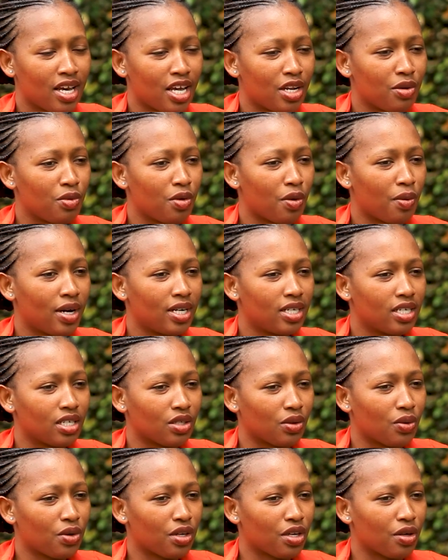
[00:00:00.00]
And we were
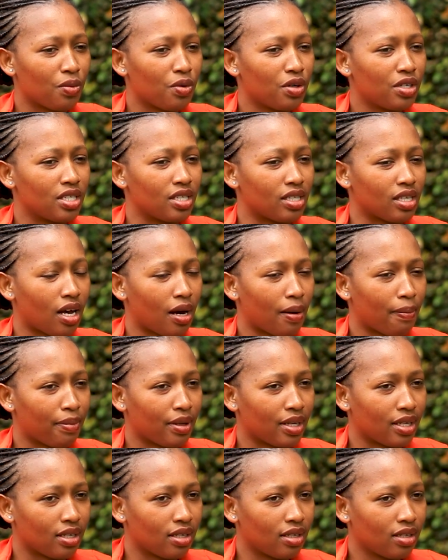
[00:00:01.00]
wondering, okay, what is
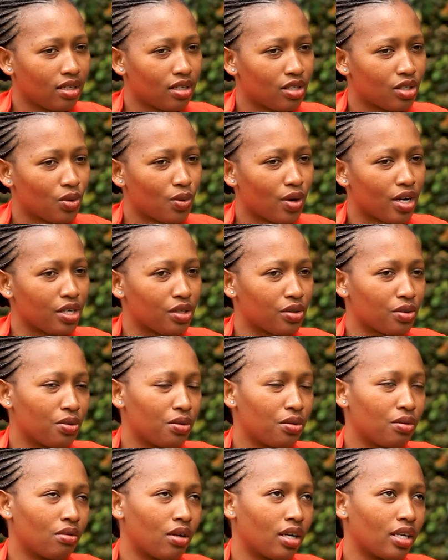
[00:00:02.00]
happening? So I
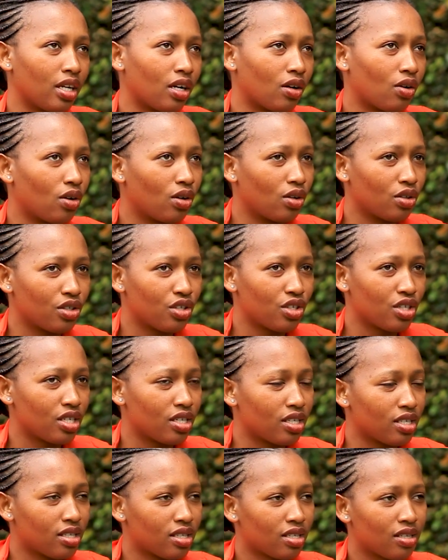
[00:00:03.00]
saw
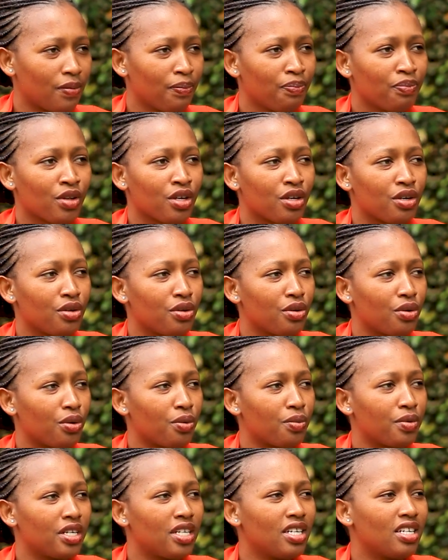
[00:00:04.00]
gynecologists. You know,
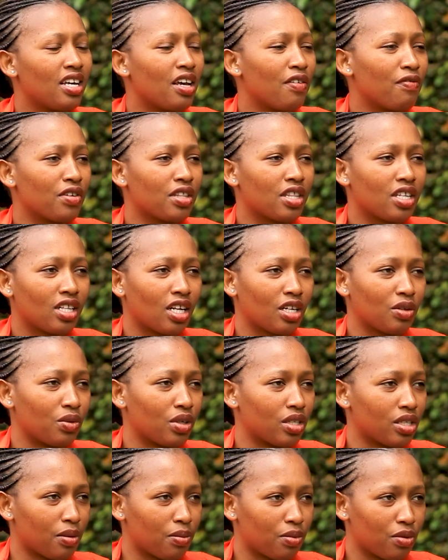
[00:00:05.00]
we did everything that we were
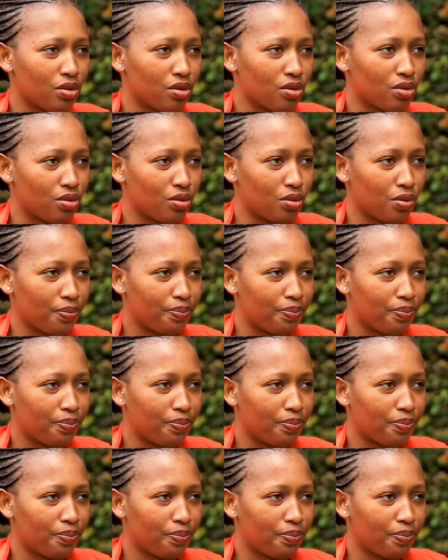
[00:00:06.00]
supposed to do.